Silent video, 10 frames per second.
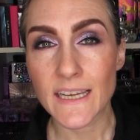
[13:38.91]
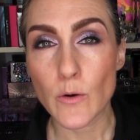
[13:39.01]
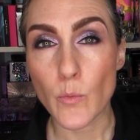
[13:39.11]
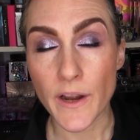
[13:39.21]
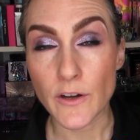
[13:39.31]

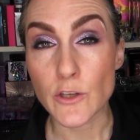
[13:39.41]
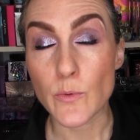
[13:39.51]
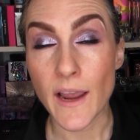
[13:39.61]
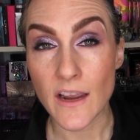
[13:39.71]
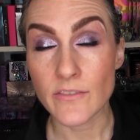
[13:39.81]
where you
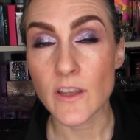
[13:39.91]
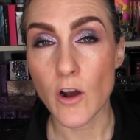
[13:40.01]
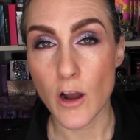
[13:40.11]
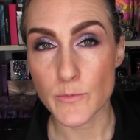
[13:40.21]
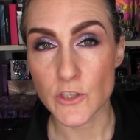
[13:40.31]
have the
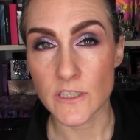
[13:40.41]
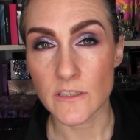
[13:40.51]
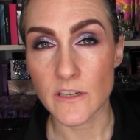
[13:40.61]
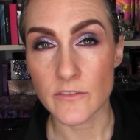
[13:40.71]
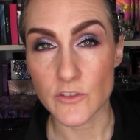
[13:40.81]

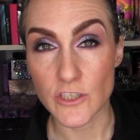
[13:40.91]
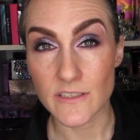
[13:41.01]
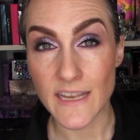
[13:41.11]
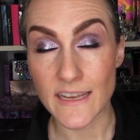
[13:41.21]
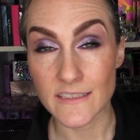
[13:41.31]
option of
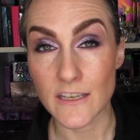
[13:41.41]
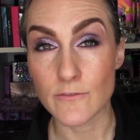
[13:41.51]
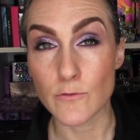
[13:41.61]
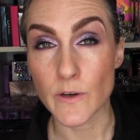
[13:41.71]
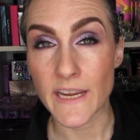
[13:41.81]
just asking
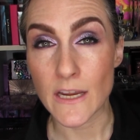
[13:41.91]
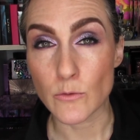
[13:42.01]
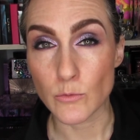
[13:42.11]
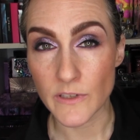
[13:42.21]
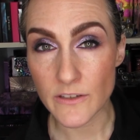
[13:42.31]
for
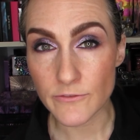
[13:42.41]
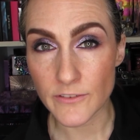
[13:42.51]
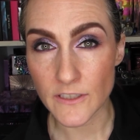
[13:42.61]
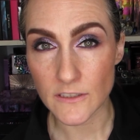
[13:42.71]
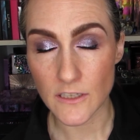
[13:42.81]
a
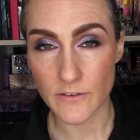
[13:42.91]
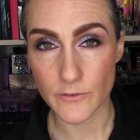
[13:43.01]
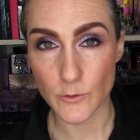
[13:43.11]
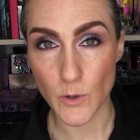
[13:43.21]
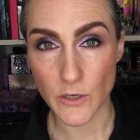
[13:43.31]
refill of
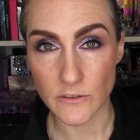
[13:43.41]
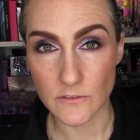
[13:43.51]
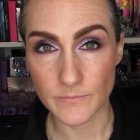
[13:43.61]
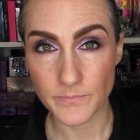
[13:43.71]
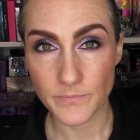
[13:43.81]
your bottle,